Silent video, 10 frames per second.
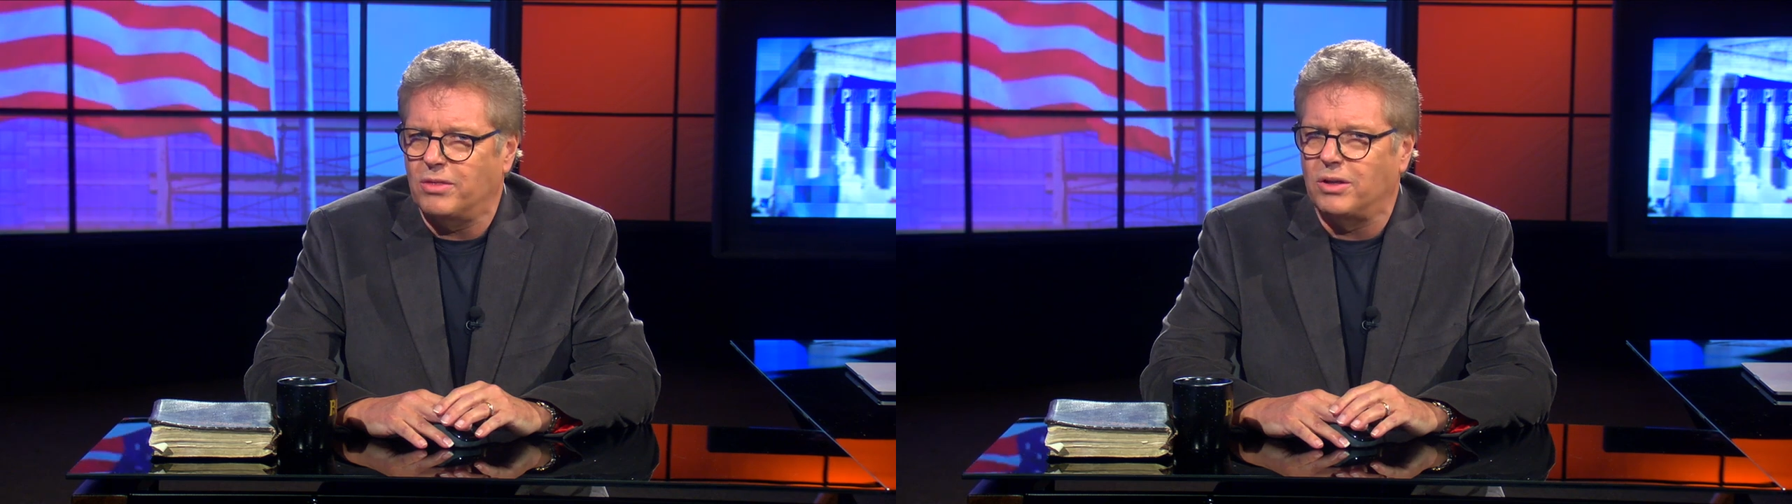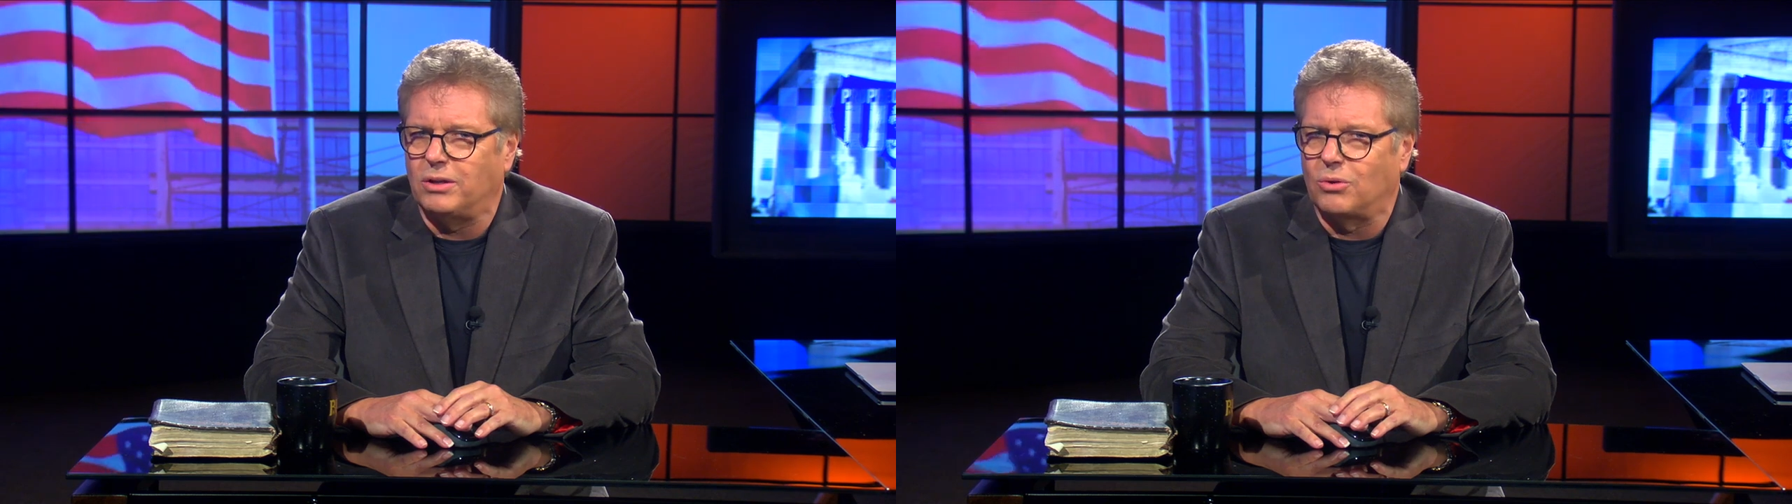
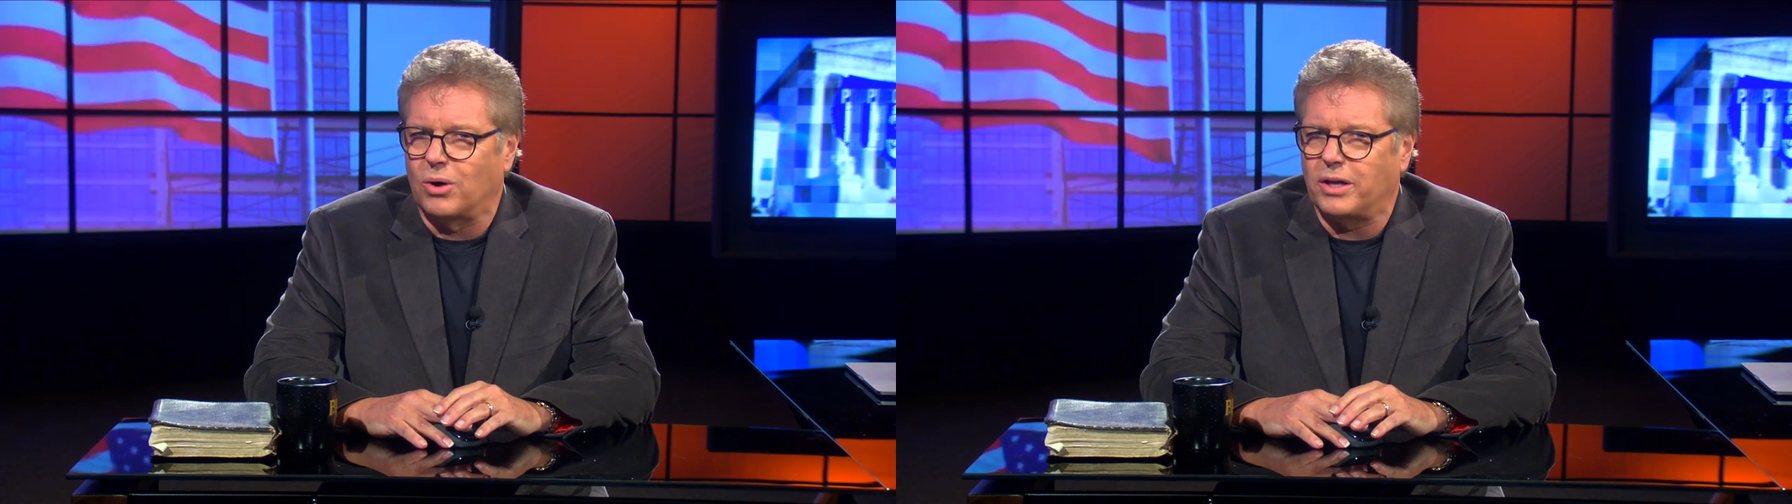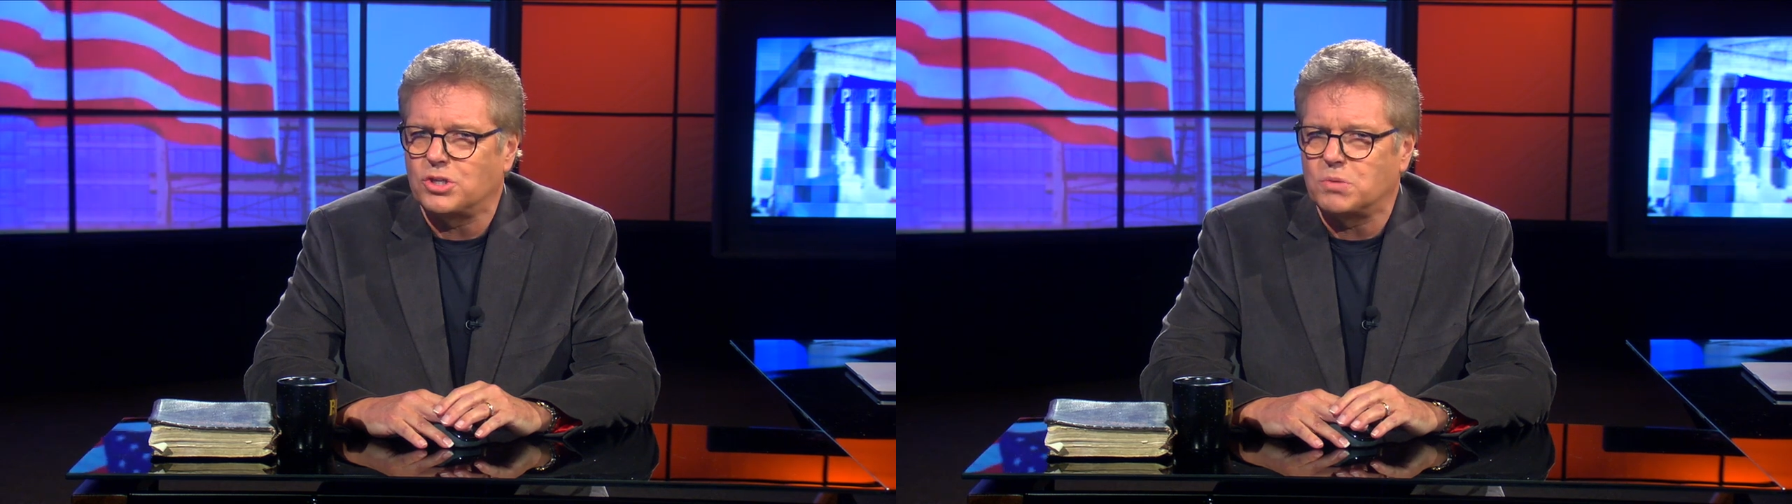the
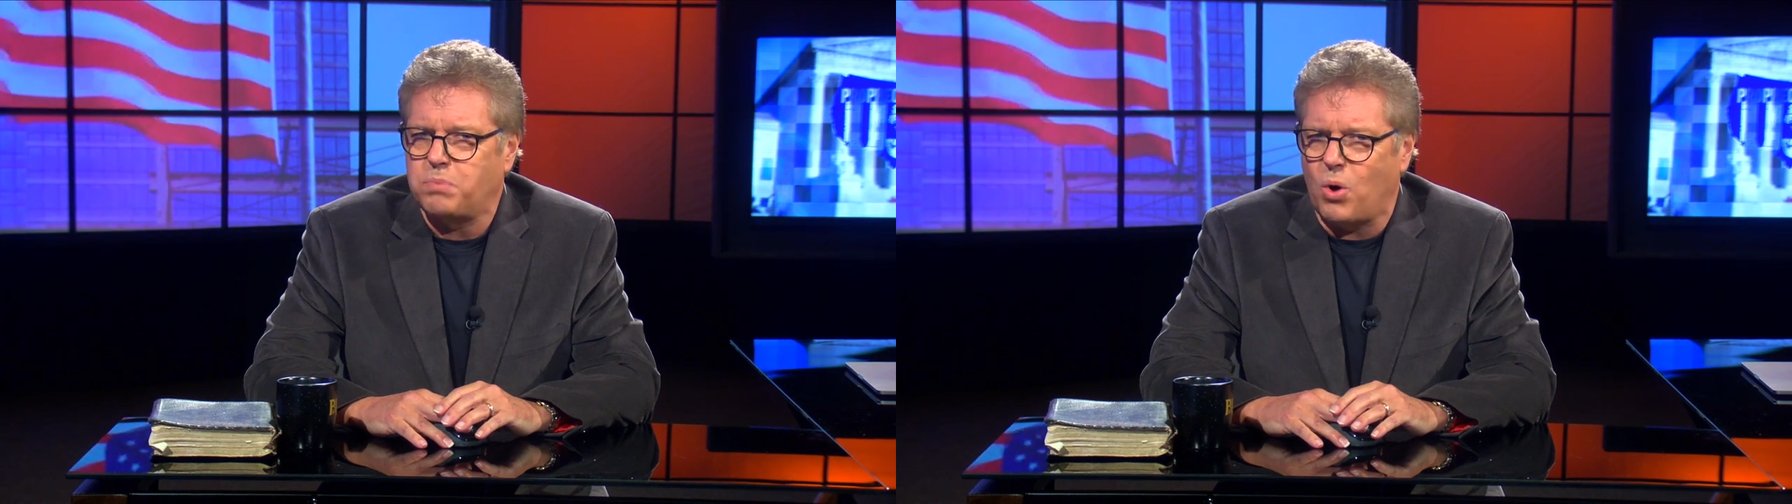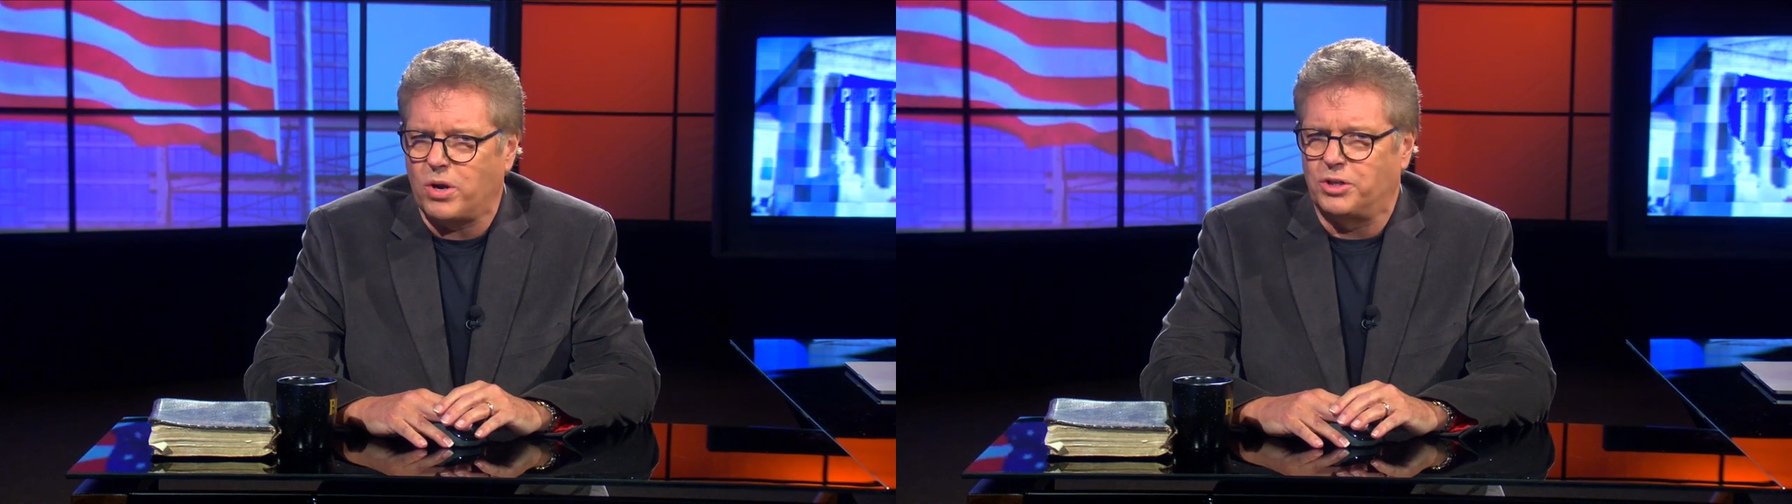Lord had
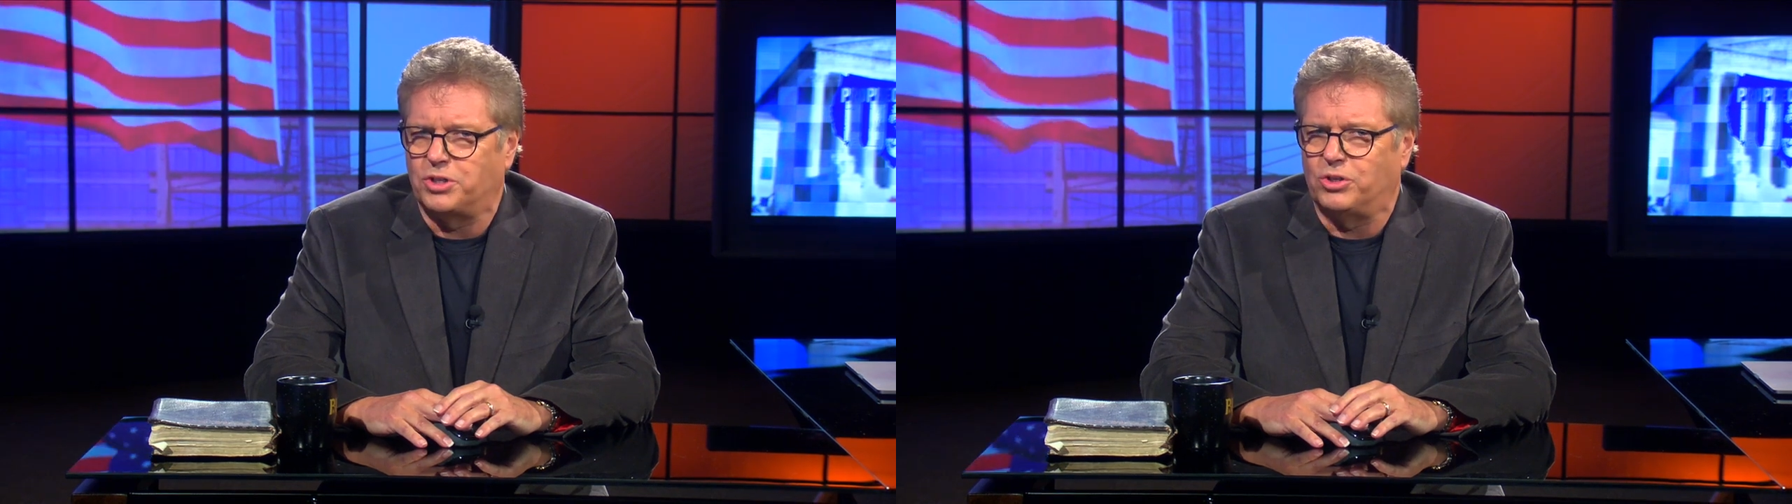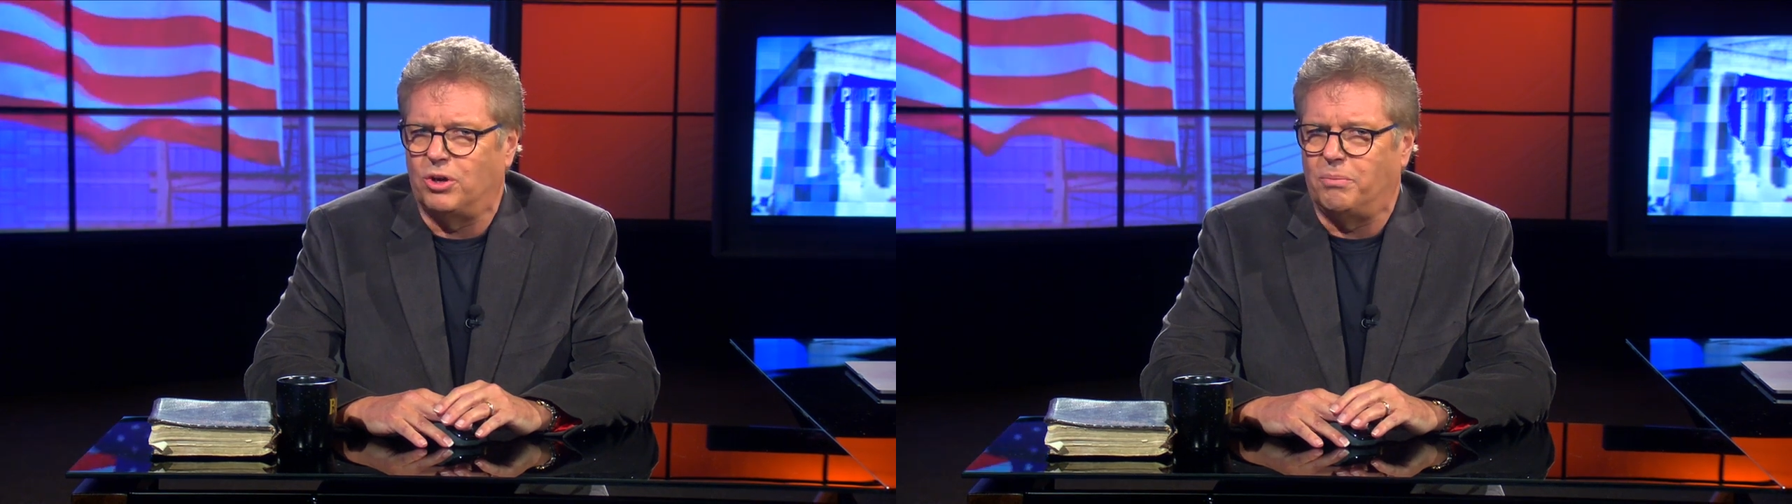spoken
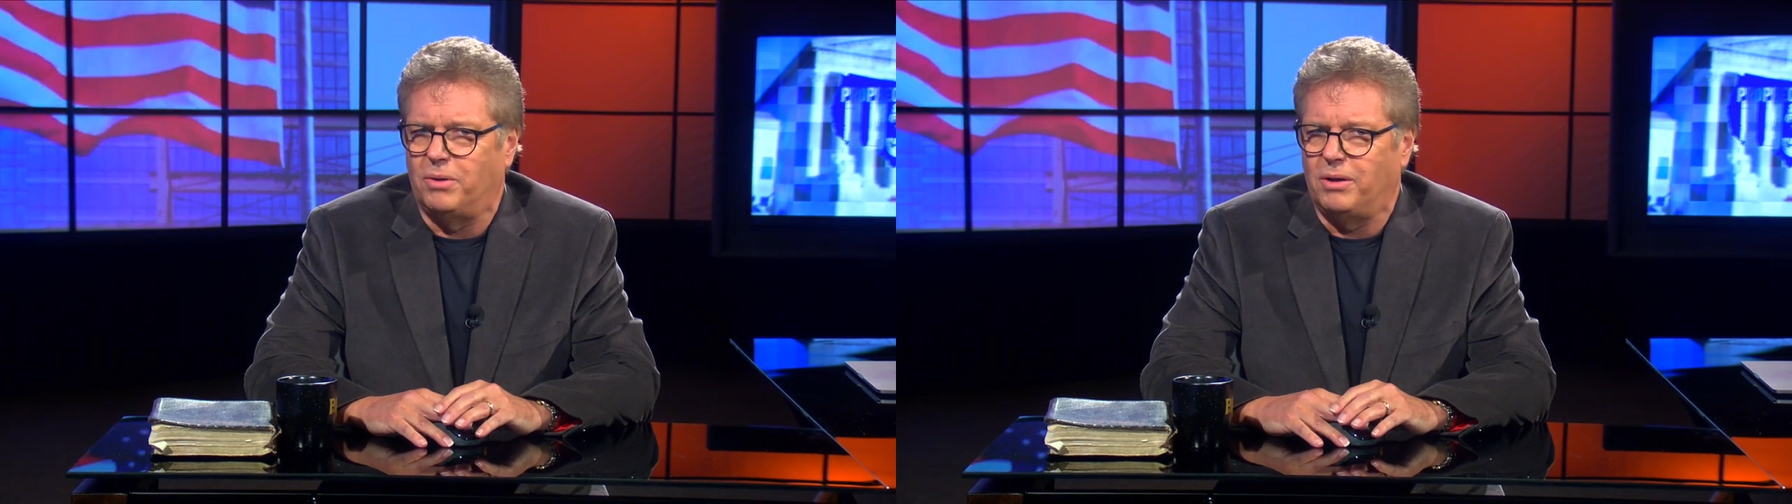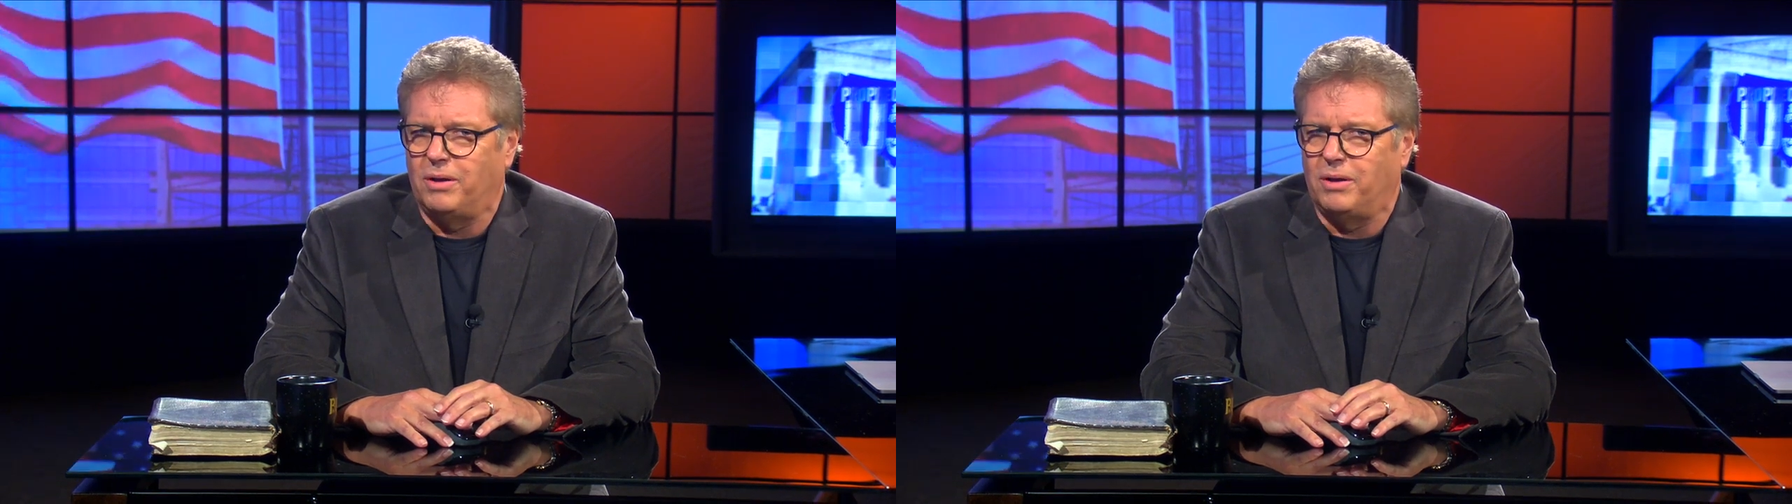to him